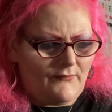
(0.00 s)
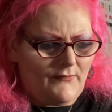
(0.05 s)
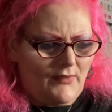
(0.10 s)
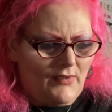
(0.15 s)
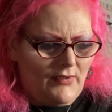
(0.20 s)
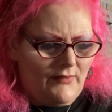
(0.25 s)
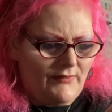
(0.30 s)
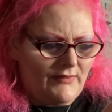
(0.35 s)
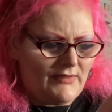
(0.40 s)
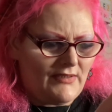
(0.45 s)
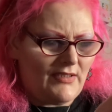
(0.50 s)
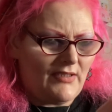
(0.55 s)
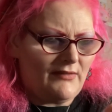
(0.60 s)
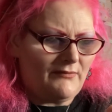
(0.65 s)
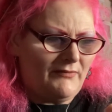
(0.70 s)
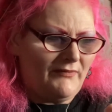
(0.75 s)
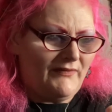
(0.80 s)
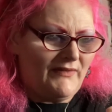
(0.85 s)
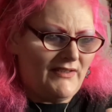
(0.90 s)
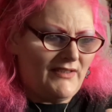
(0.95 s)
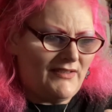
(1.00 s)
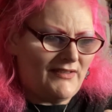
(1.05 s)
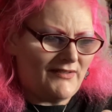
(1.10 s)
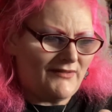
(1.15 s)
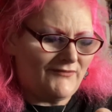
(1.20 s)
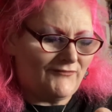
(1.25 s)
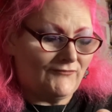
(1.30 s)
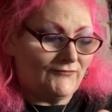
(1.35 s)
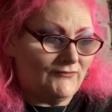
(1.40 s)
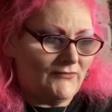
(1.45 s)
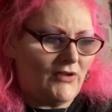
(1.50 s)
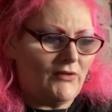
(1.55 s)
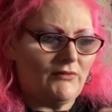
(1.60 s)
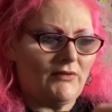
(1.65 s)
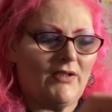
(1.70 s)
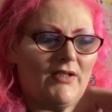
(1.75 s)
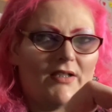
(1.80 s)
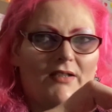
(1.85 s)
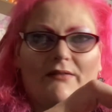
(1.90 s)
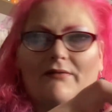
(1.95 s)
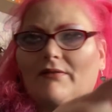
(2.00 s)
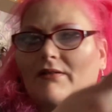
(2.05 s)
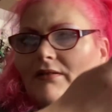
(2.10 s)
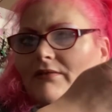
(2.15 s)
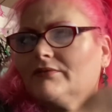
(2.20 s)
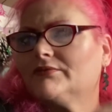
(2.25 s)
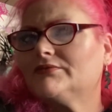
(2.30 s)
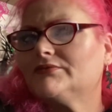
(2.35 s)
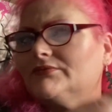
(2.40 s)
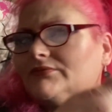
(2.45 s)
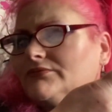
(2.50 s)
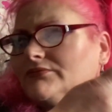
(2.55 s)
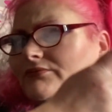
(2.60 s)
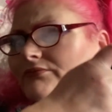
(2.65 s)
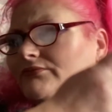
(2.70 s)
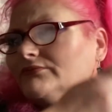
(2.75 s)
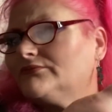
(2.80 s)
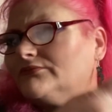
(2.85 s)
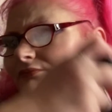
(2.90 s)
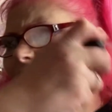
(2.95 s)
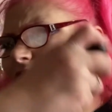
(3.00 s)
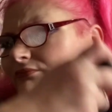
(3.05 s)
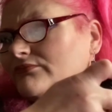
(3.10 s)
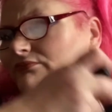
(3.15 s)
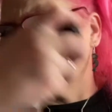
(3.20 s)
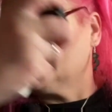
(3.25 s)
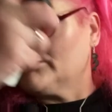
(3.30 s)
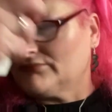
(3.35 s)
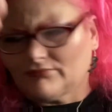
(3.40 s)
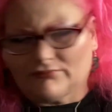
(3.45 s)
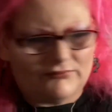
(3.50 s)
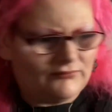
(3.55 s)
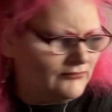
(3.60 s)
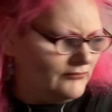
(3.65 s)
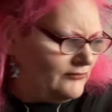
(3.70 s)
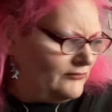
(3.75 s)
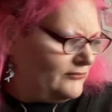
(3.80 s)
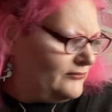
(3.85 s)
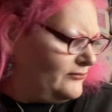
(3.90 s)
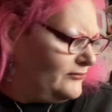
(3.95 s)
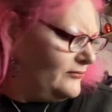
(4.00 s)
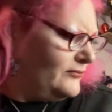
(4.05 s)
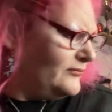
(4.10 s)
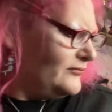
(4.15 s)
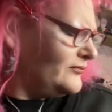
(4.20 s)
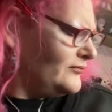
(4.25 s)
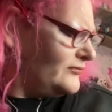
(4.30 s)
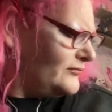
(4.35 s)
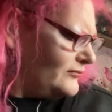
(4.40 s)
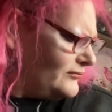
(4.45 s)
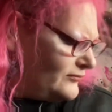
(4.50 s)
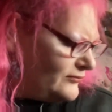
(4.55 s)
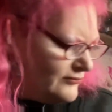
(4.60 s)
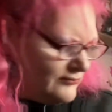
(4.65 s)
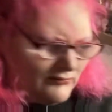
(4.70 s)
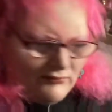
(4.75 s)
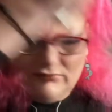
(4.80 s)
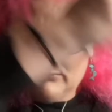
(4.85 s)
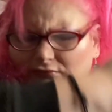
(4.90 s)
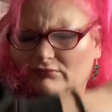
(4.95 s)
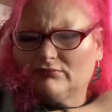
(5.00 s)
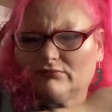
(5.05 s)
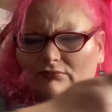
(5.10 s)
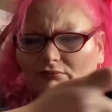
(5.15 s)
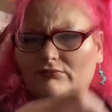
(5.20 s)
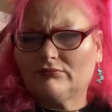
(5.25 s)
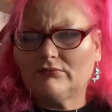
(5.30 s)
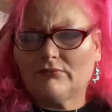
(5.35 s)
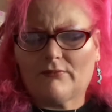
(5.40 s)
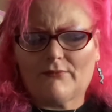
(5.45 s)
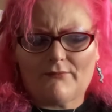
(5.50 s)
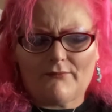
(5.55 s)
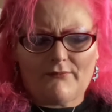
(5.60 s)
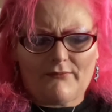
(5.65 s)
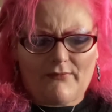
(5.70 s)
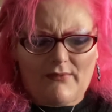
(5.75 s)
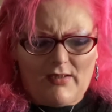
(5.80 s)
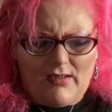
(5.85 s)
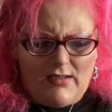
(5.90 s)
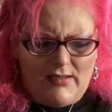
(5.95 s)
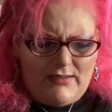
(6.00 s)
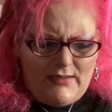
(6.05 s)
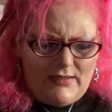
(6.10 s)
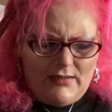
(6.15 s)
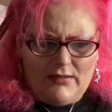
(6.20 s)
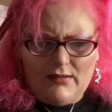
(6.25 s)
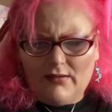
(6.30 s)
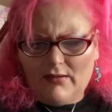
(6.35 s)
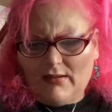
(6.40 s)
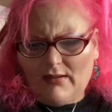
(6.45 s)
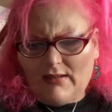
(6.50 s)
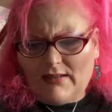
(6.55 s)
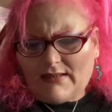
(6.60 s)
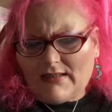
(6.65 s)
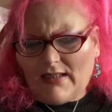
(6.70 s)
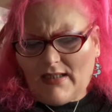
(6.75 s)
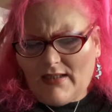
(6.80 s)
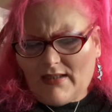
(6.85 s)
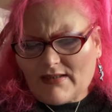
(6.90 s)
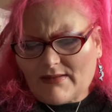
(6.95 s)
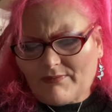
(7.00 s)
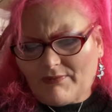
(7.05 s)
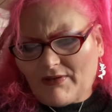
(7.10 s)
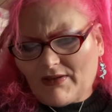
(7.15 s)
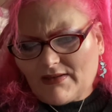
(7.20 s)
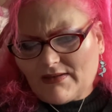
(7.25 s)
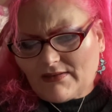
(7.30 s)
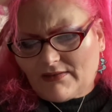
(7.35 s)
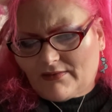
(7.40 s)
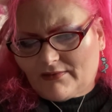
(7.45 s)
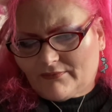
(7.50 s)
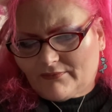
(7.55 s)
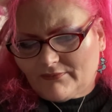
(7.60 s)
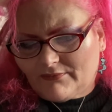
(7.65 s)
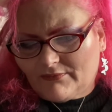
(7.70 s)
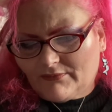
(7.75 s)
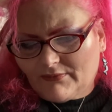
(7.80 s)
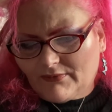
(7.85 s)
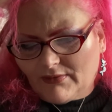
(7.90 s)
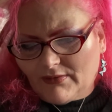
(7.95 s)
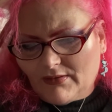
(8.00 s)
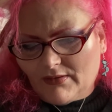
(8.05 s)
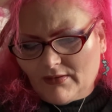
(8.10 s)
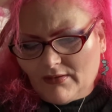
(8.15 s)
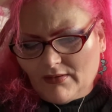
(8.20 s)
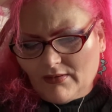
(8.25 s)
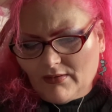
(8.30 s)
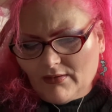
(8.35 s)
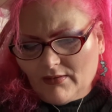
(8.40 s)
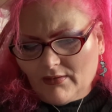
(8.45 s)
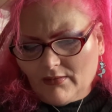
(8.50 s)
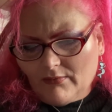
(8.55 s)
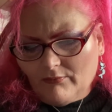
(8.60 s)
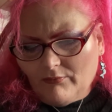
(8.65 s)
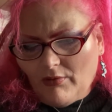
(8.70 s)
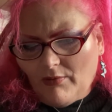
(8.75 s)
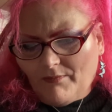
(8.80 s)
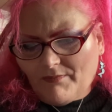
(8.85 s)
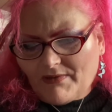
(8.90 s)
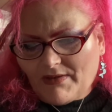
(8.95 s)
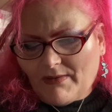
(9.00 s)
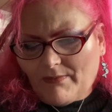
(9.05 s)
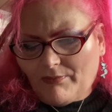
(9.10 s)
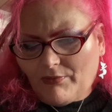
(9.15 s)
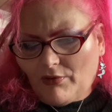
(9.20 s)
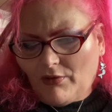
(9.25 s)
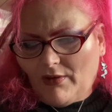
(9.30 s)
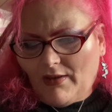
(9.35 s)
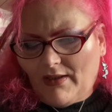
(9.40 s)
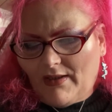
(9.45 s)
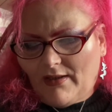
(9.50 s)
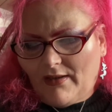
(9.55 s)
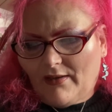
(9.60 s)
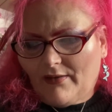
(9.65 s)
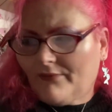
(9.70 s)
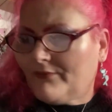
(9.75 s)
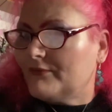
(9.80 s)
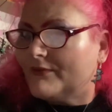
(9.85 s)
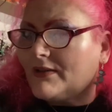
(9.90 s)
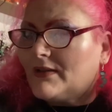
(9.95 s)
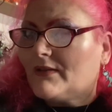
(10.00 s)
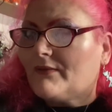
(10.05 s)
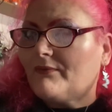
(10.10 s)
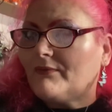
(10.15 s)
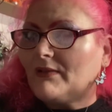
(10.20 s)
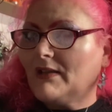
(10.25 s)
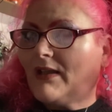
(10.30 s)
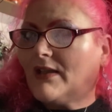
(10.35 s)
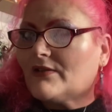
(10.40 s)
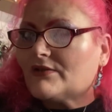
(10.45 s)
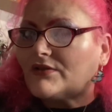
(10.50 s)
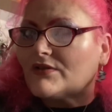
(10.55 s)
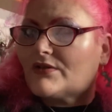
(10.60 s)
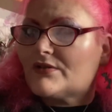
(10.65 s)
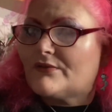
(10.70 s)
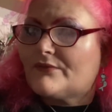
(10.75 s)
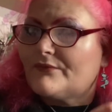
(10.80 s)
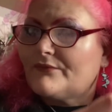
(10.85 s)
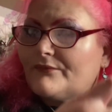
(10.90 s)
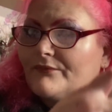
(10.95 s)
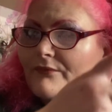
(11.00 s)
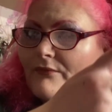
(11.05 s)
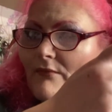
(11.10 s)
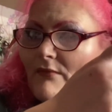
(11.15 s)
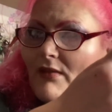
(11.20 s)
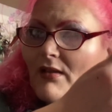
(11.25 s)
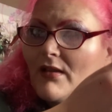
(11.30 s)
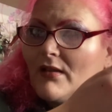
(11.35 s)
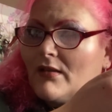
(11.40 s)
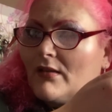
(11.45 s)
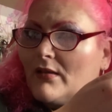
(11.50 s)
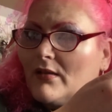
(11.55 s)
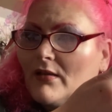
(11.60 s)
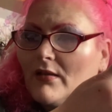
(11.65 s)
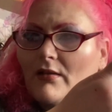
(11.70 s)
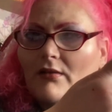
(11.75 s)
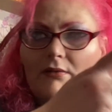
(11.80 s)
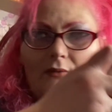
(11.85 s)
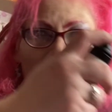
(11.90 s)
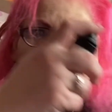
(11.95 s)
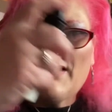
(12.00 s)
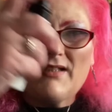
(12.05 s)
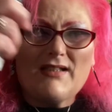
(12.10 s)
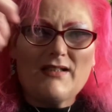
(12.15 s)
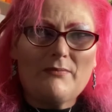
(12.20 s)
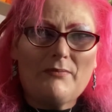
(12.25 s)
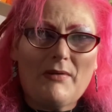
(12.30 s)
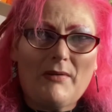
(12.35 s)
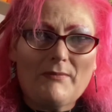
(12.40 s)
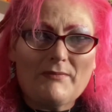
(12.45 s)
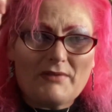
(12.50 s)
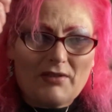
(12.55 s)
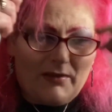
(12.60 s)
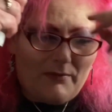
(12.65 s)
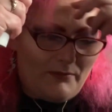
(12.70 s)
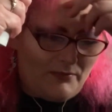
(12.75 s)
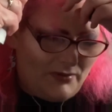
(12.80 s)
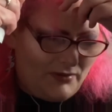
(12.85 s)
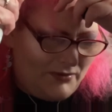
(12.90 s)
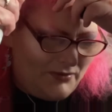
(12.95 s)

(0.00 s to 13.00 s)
I should tell them if it is. Oh no, it ain't, no. I think it's hairspray, isn't it? Pumps up your hair in a flash. Do I need it pumped up?